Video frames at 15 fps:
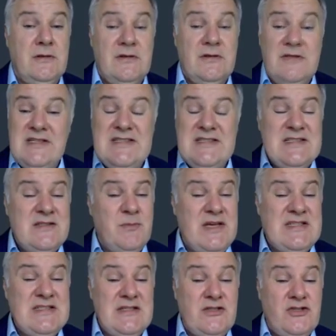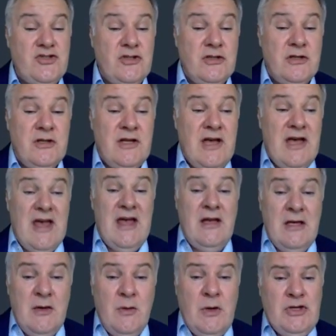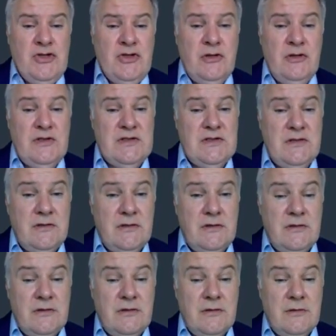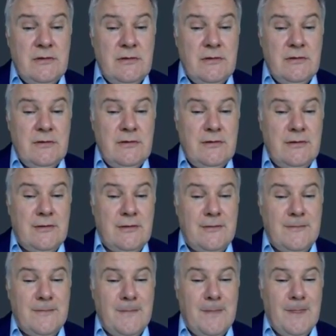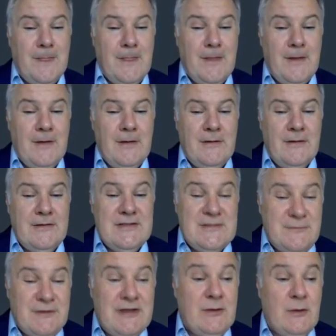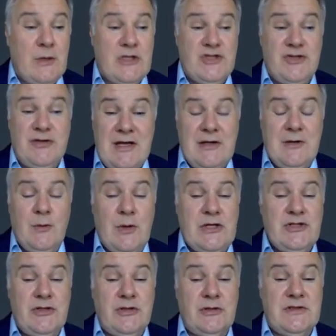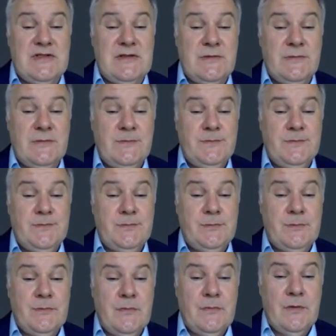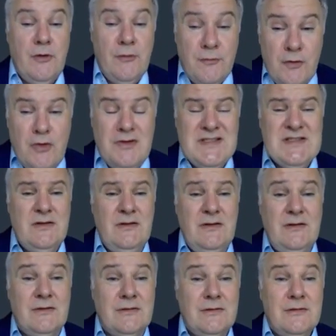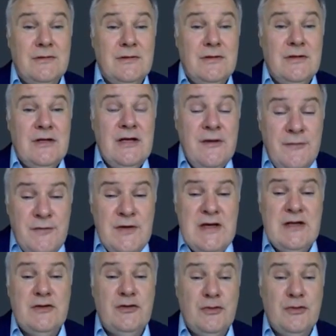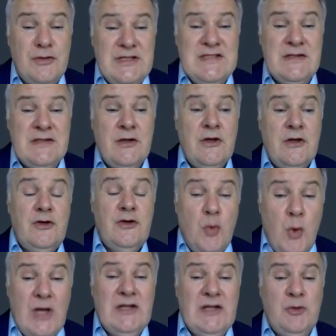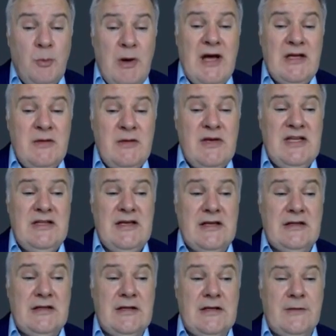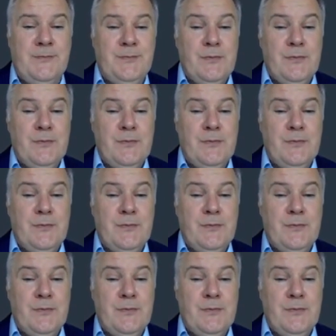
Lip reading: This is the message. Any questions? You know, it's a funny question. Any questions? Of course, no. If you are a tourist, you want to buy immediately.